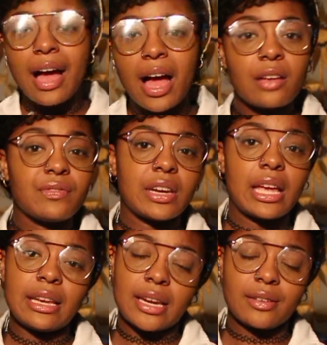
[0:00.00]
I'm finna
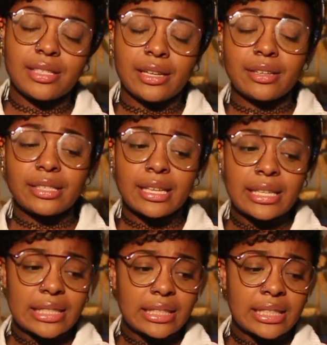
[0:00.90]
head downstairs
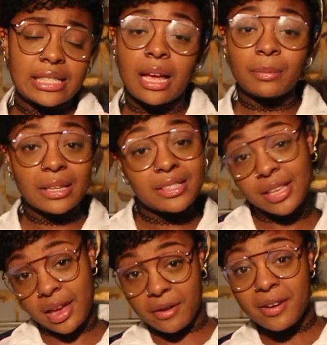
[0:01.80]
because I'm getting
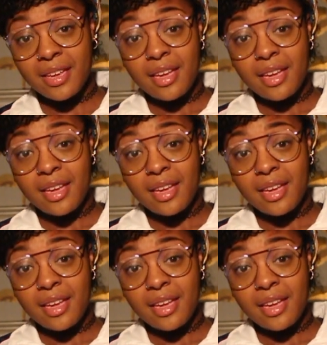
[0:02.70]
scared.